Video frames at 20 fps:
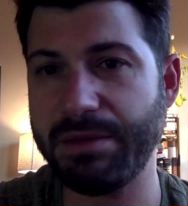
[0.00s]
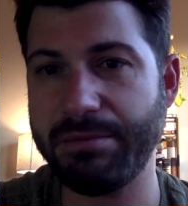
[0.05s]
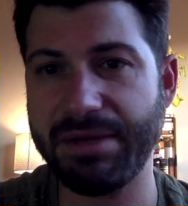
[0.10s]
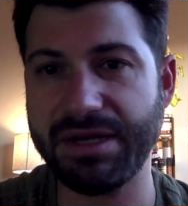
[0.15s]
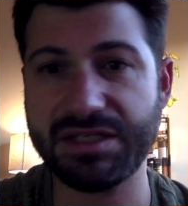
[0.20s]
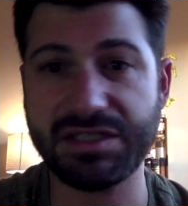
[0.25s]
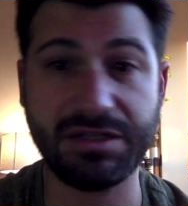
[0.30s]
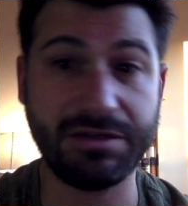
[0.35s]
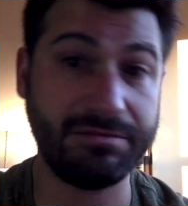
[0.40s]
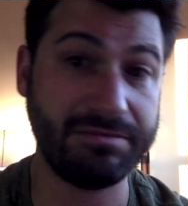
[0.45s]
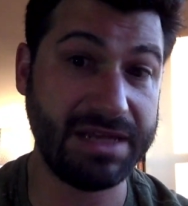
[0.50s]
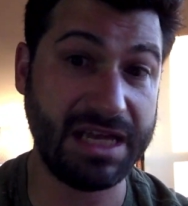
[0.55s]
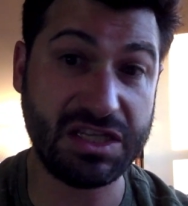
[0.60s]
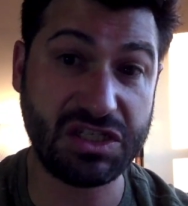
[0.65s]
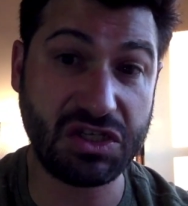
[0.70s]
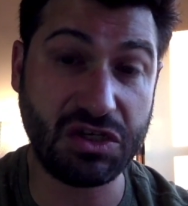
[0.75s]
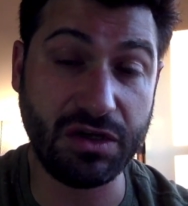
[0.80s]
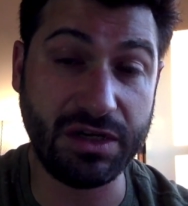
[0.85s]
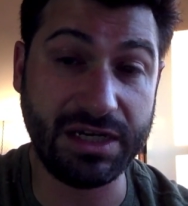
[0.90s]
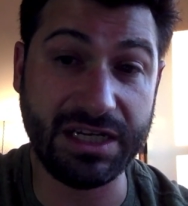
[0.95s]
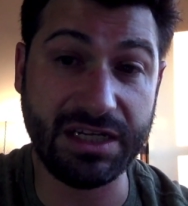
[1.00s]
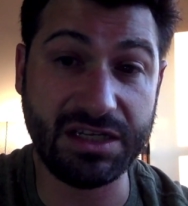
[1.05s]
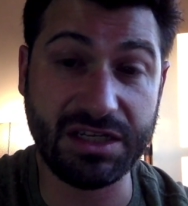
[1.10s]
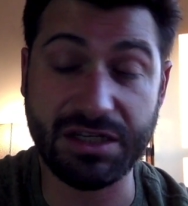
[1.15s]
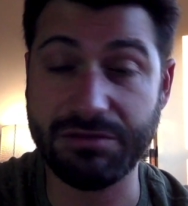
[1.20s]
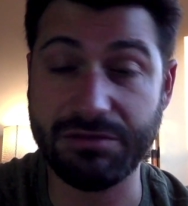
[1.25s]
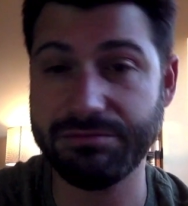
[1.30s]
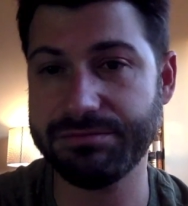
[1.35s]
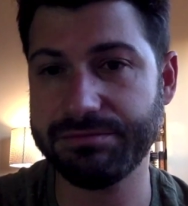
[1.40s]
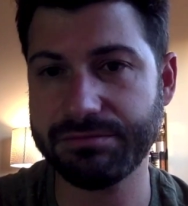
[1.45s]
the mixer. It's a good
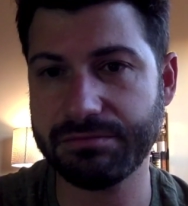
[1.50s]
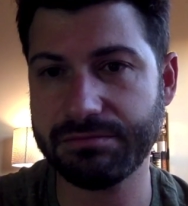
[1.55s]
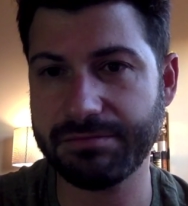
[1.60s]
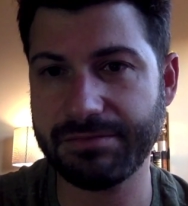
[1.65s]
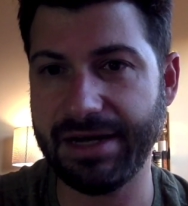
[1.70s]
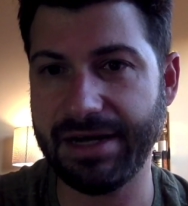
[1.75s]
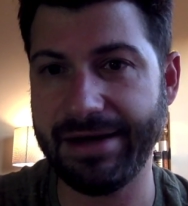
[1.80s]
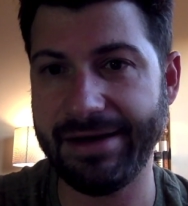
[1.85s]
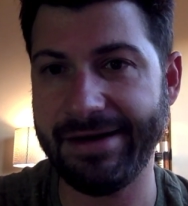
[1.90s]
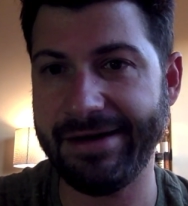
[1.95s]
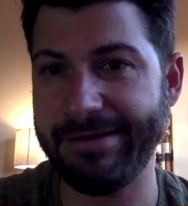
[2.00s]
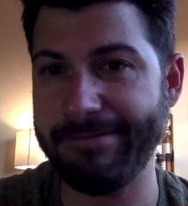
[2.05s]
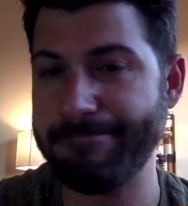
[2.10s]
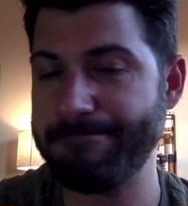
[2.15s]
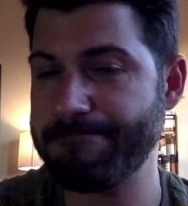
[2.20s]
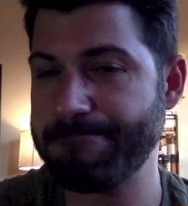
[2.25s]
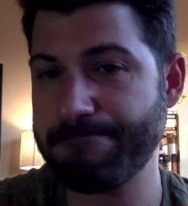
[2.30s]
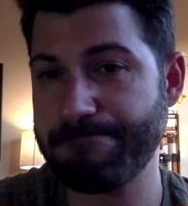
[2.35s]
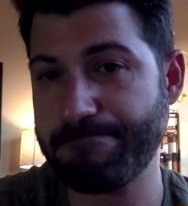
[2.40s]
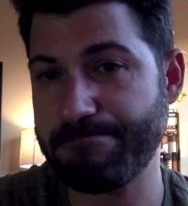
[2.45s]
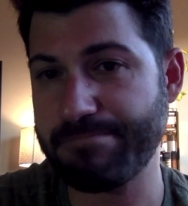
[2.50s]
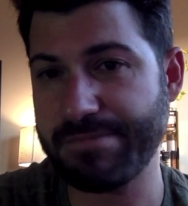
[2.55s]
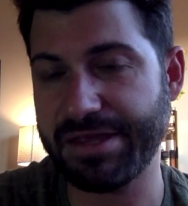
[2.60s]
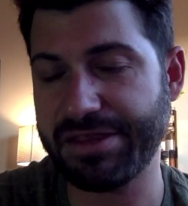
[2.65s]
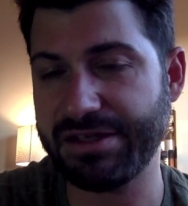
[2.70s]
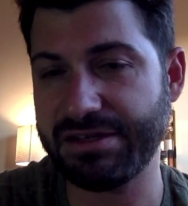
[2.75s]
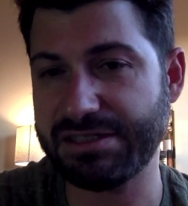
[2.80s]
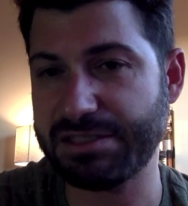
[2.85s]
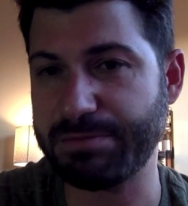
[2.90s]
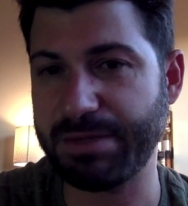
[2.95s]
EQ.
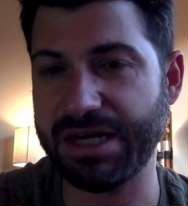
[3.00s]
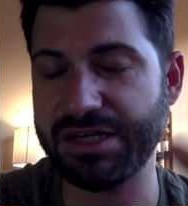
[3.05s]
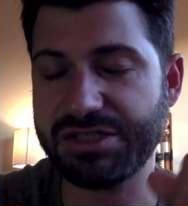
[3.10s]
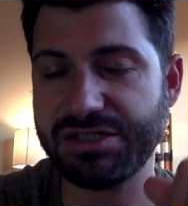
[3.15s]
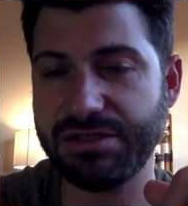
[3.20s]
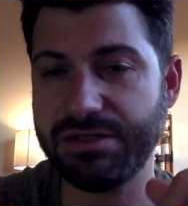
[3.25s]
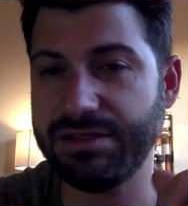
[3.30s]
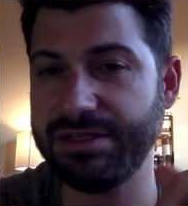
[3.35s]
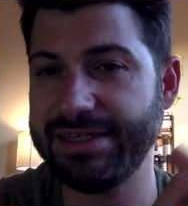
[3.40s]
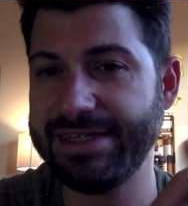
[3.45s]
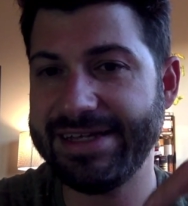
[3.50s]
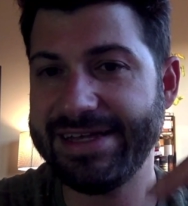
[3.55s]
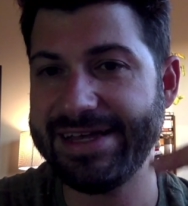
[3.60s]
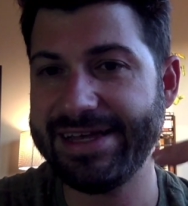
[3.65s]
Nothing special.